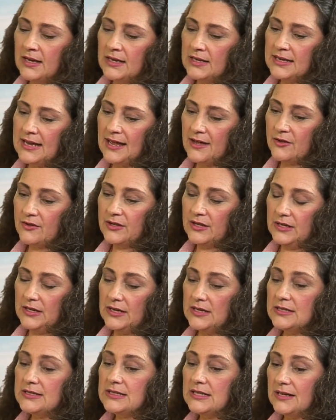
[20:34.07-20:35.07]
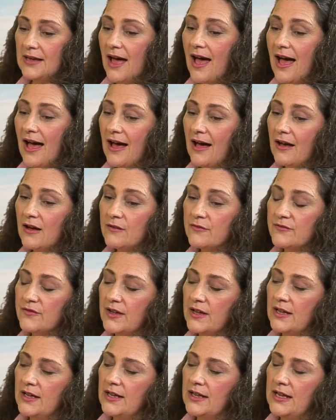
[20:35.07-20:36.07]
Now the ETF
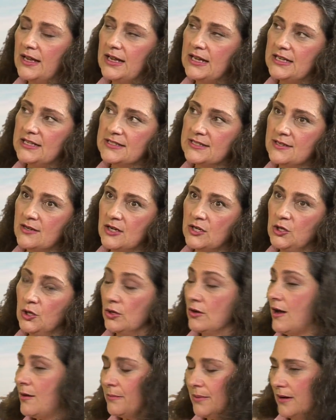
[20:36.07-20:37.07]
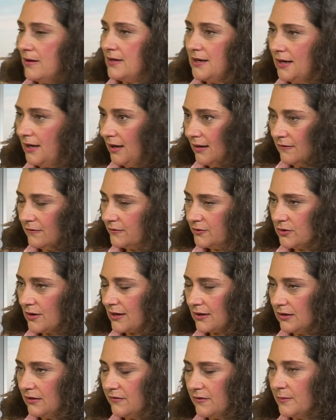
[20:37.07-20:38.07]
is, you're not buying
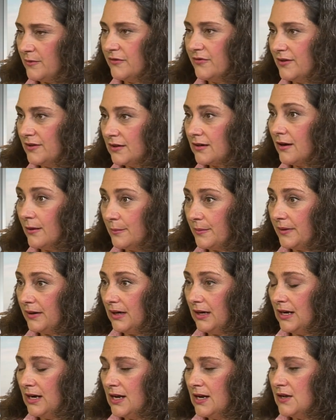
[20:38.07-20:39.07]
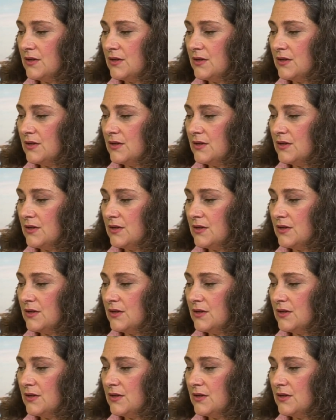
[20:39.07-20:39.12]
directly from the fund company.